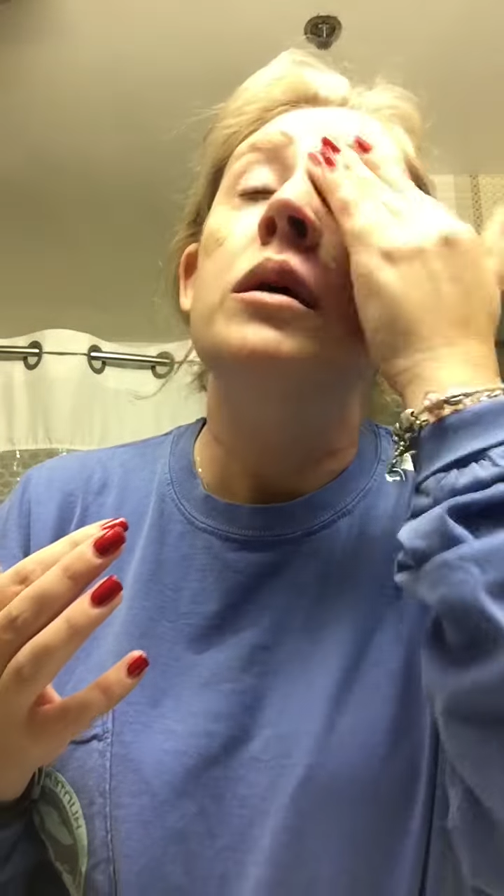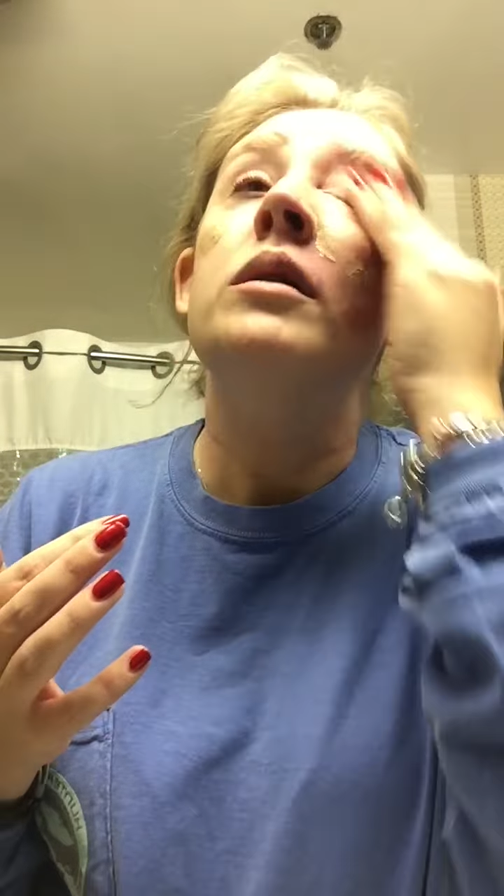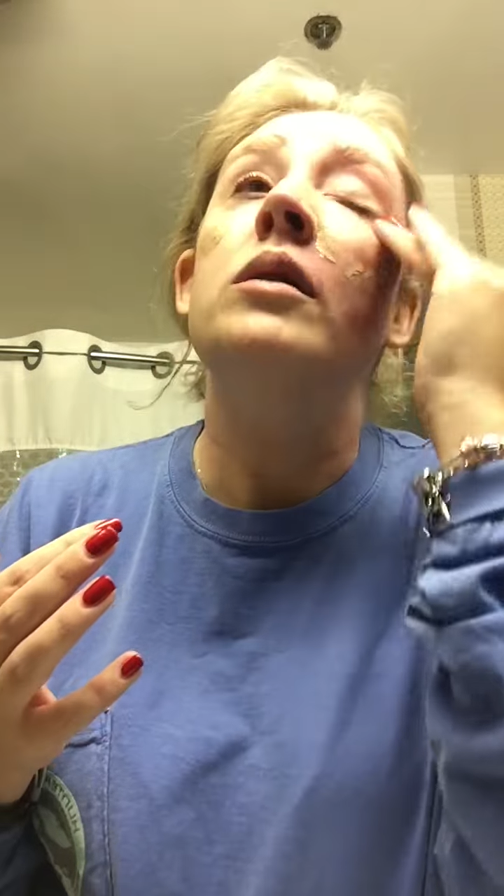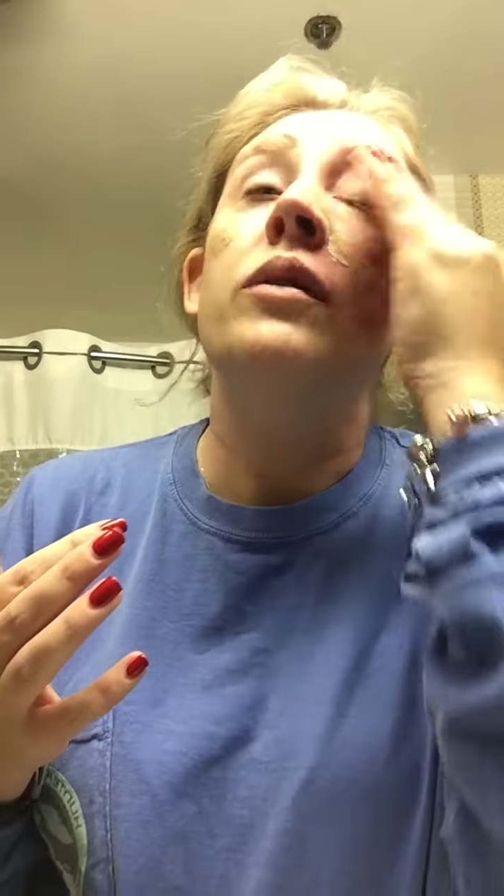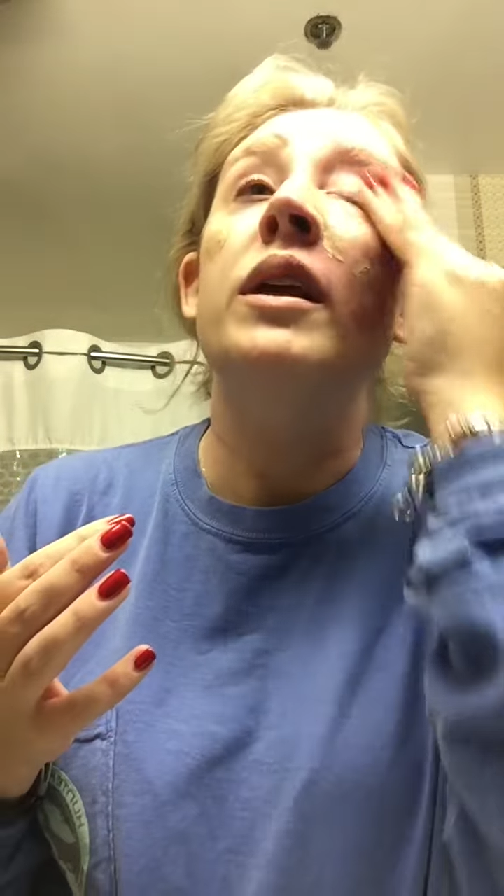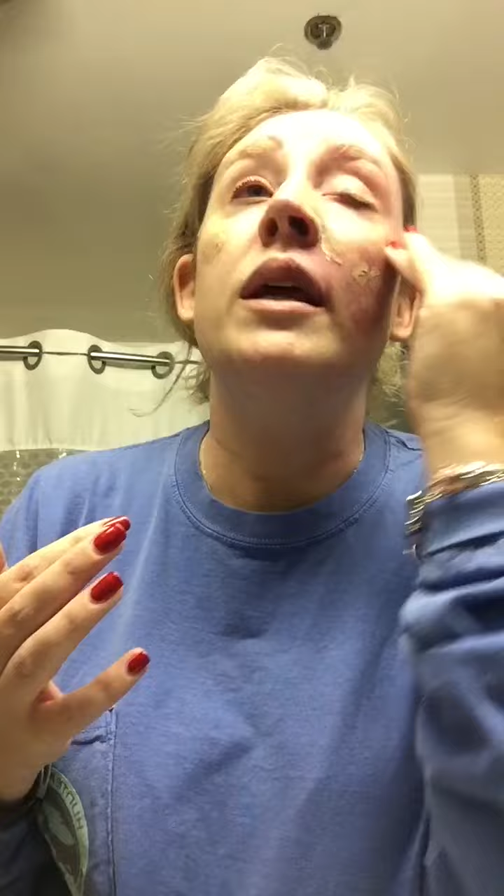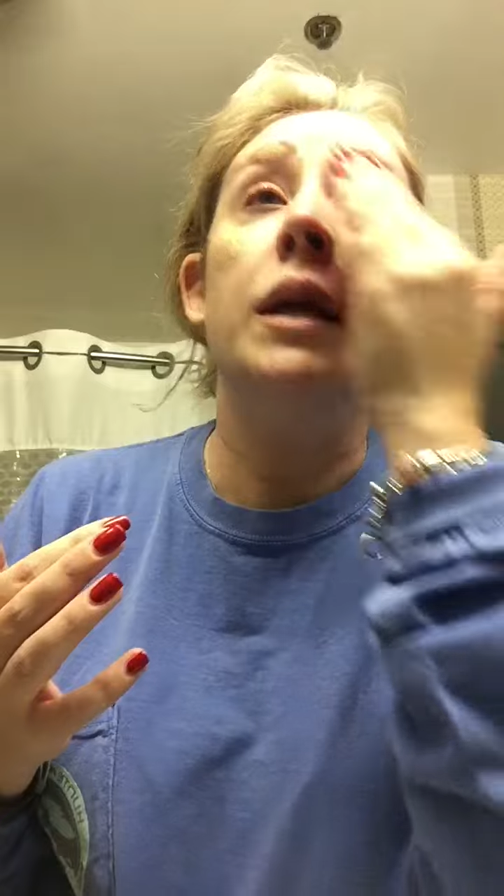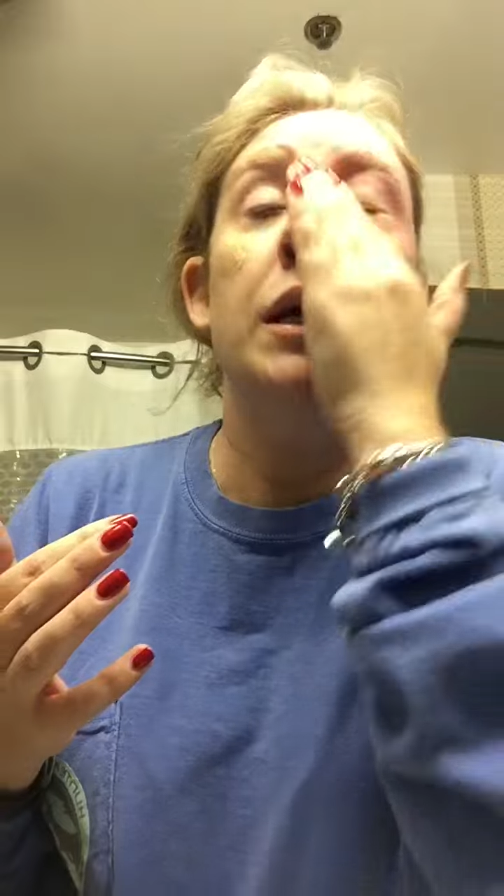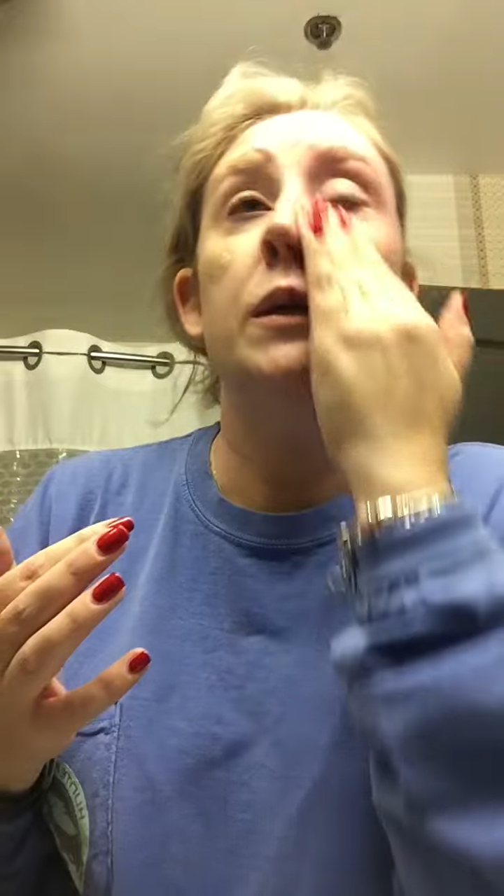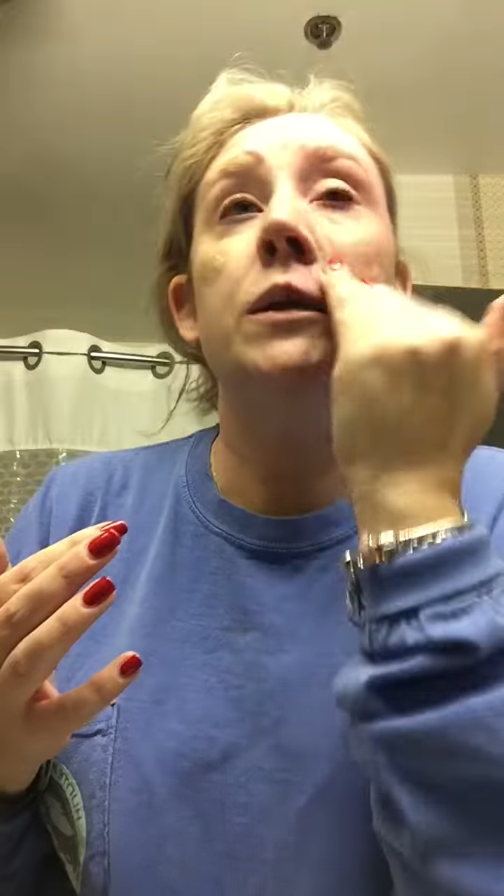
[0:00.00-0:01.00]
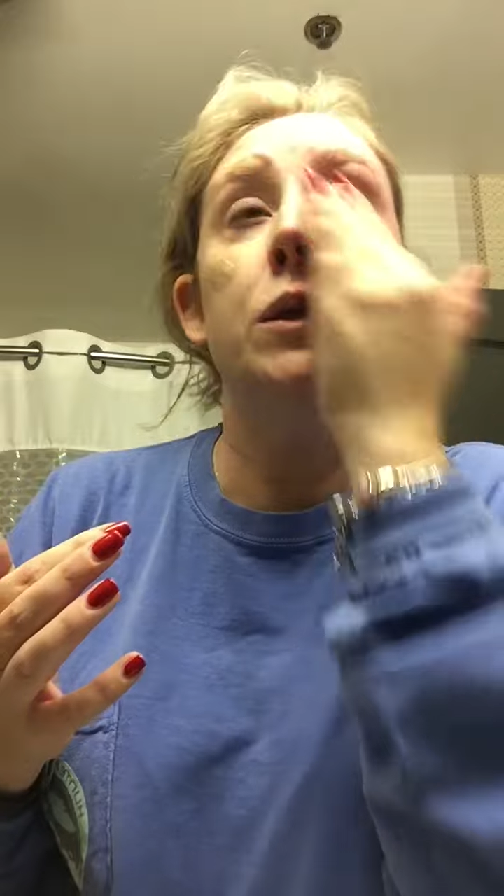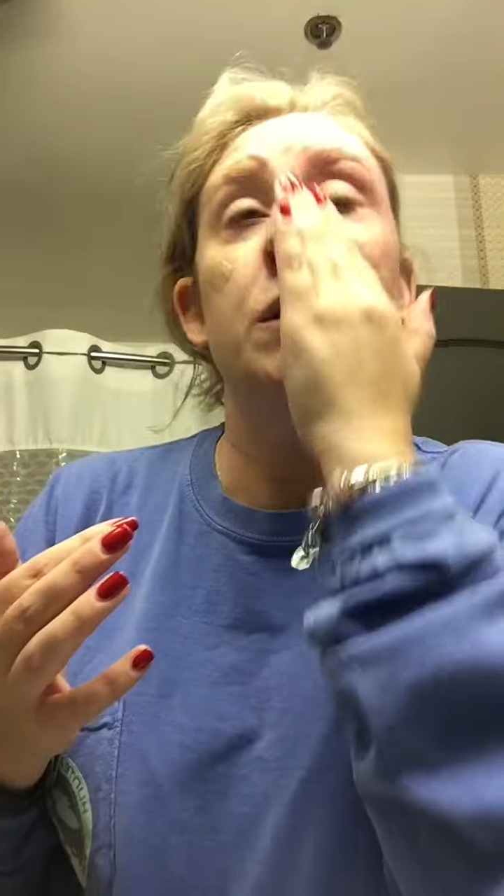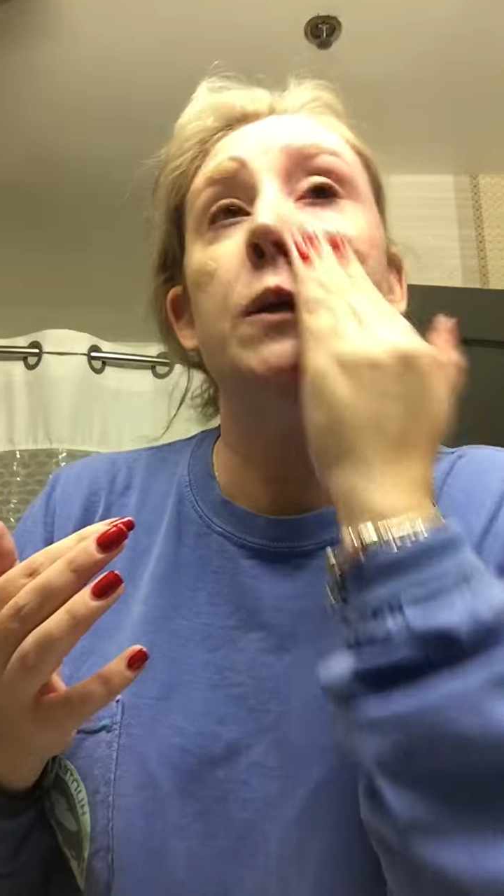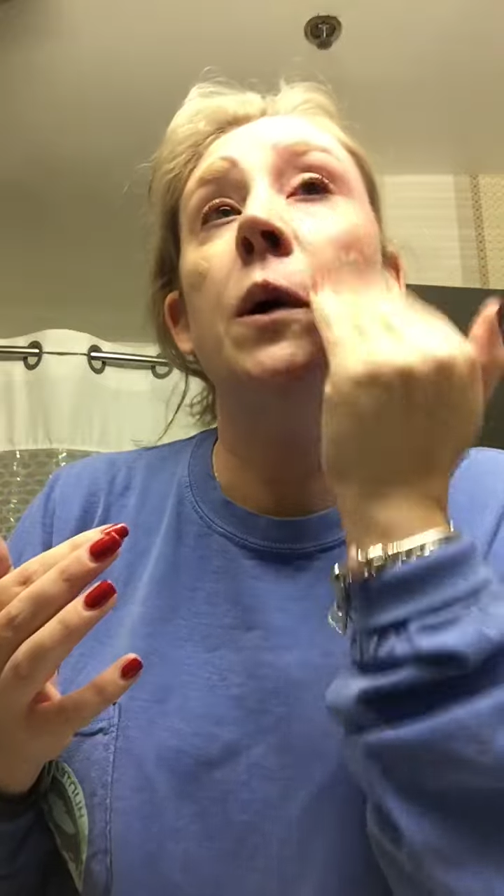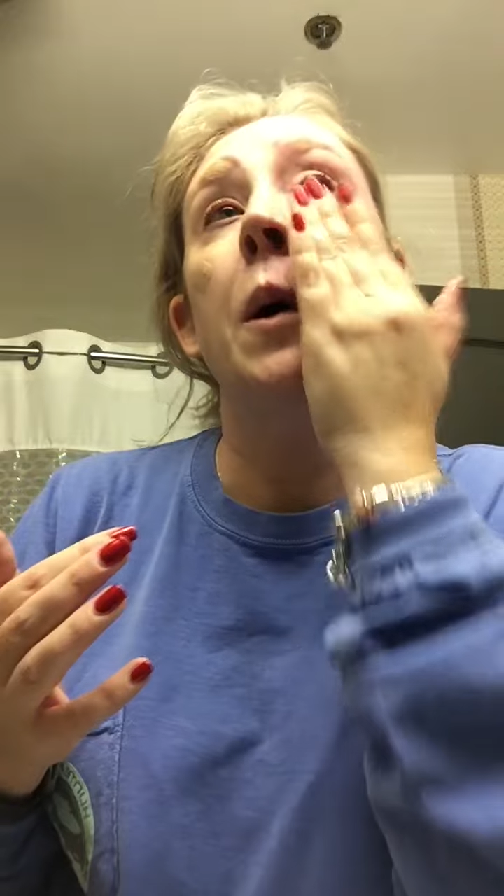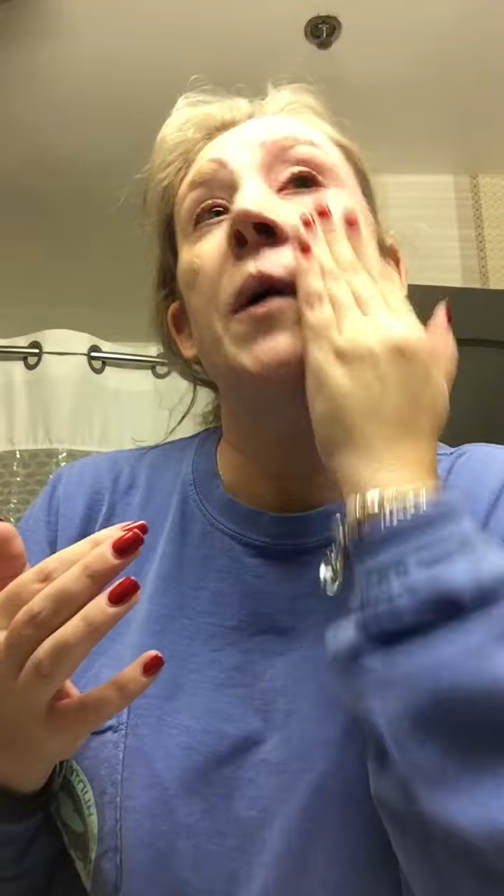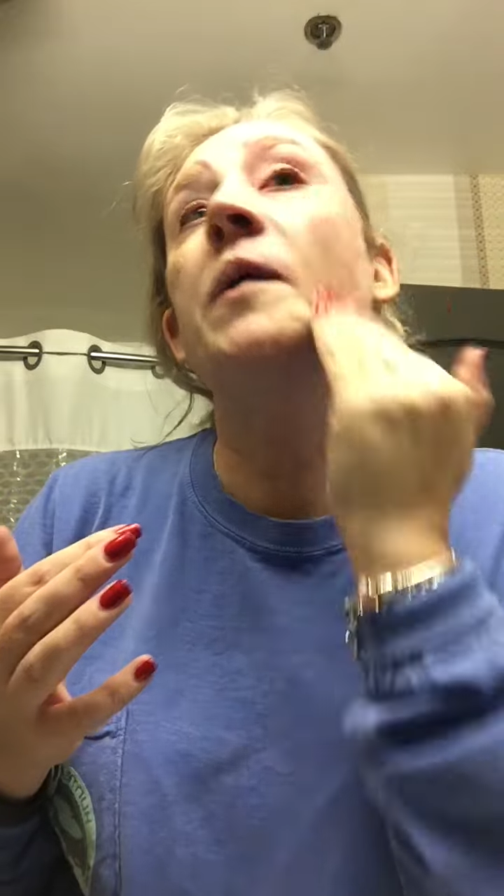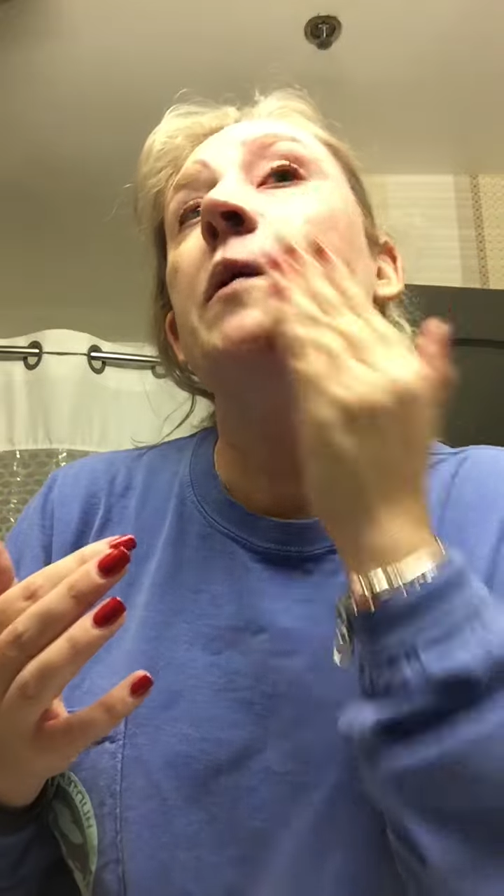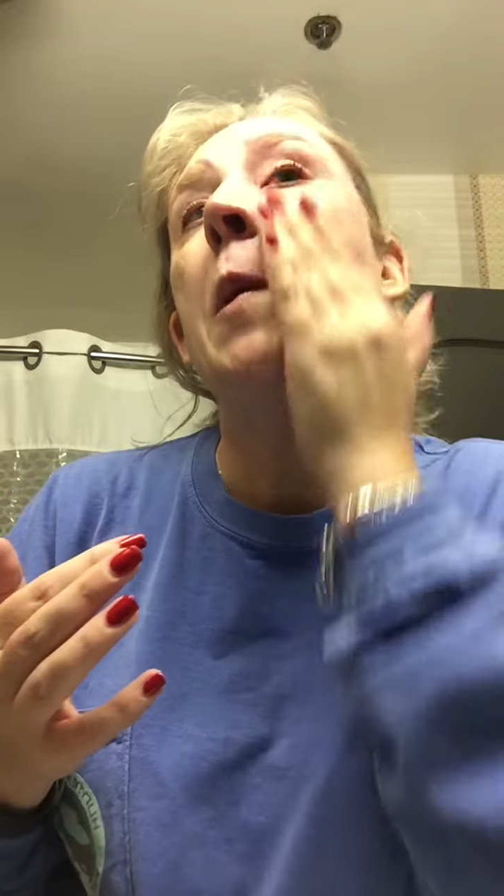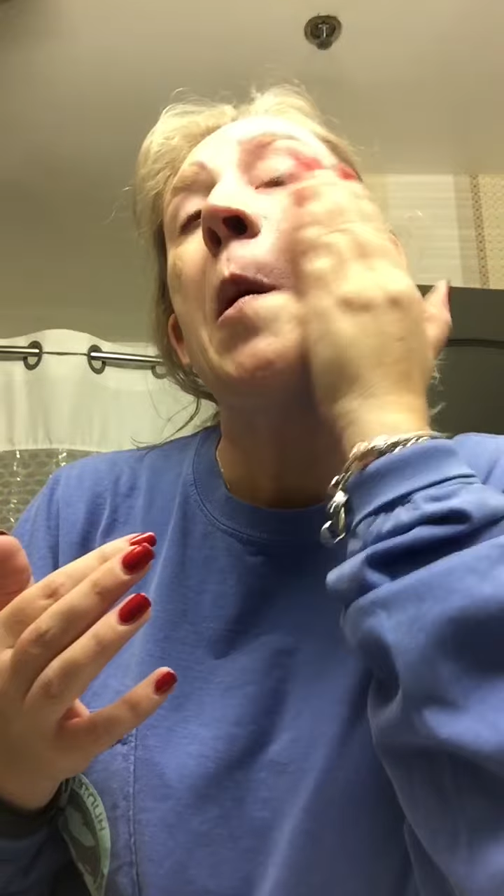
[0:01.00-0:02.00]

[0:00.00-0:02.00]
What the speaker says: so that it can start